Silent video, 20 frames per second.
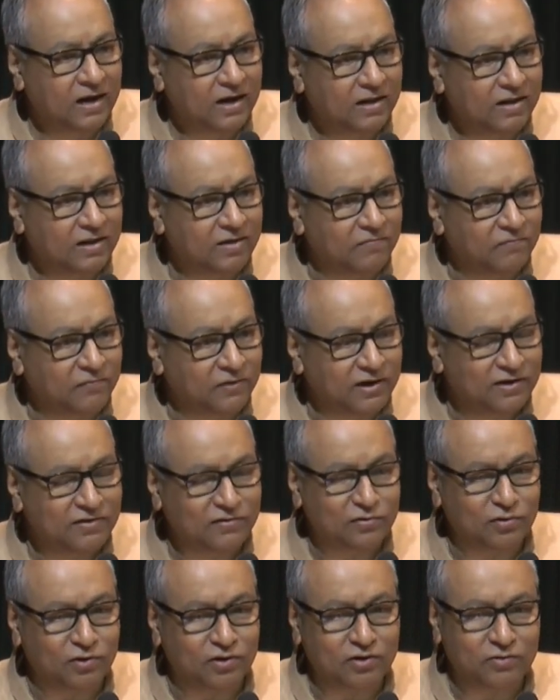The
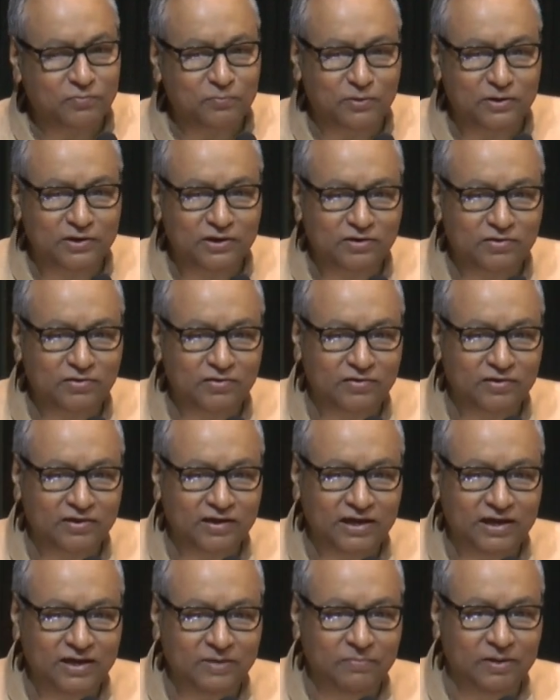first correspondence of
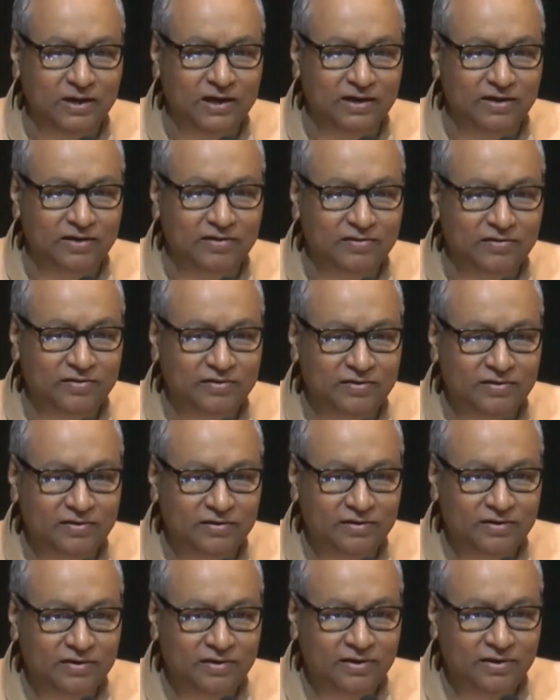emails
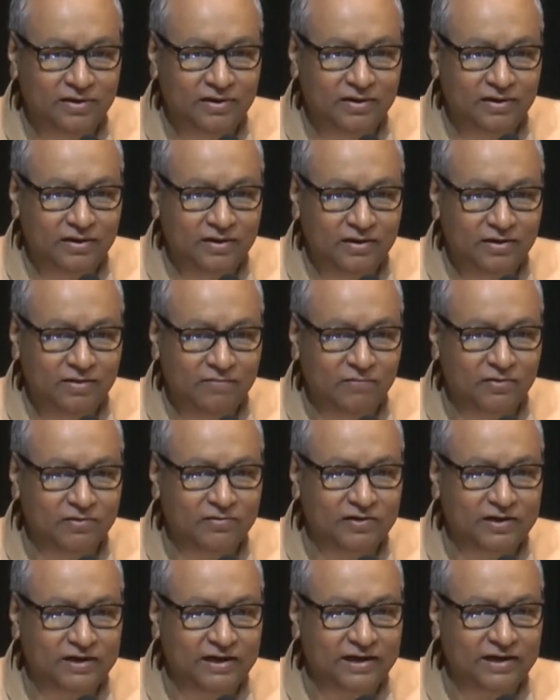
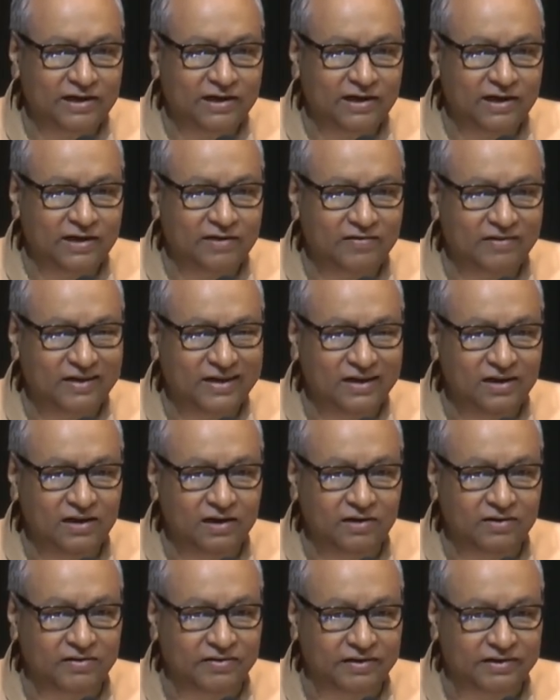was taken as
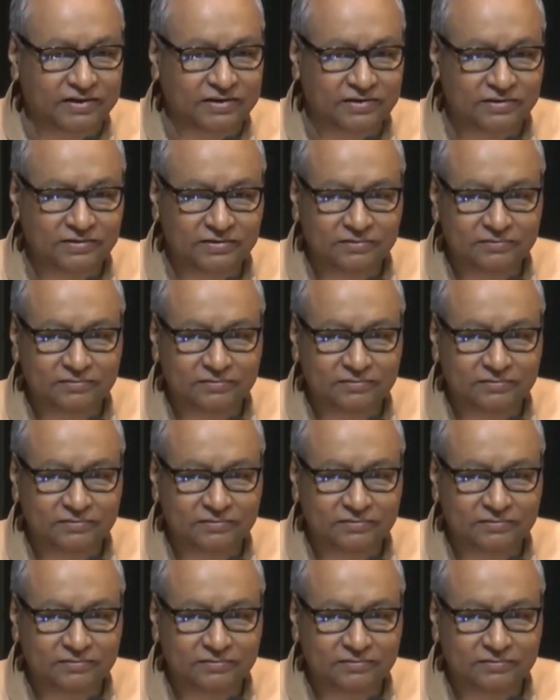illicit.